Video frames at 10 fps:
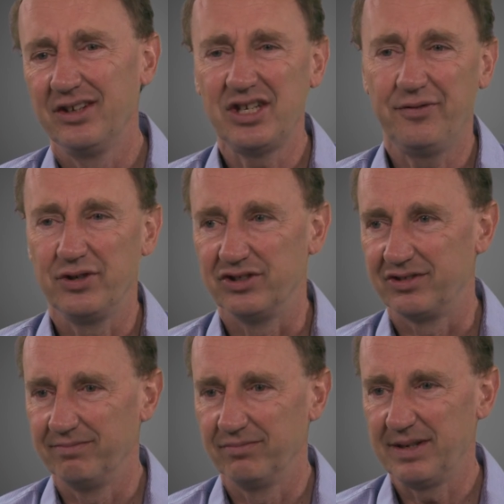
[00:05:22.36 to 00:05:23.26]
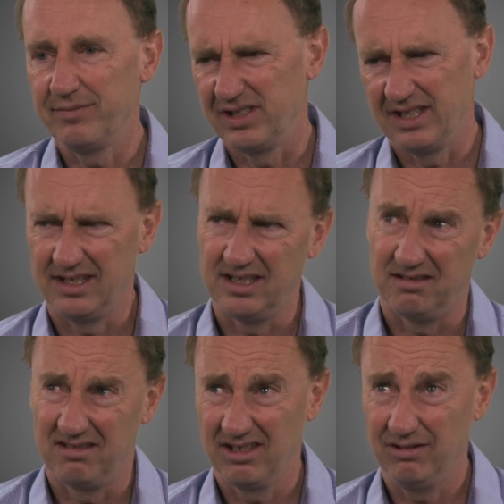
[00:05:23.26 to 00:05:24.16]
Geoffrey's
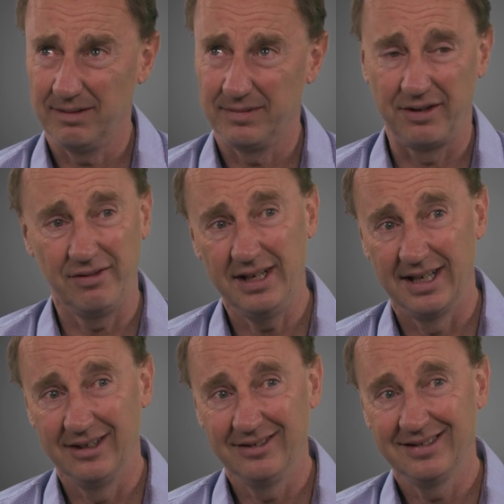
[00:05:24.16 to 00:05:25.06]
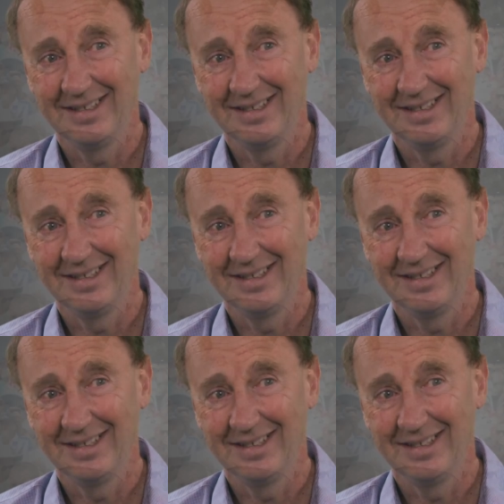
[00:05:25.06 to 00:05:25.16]
72, 73 now.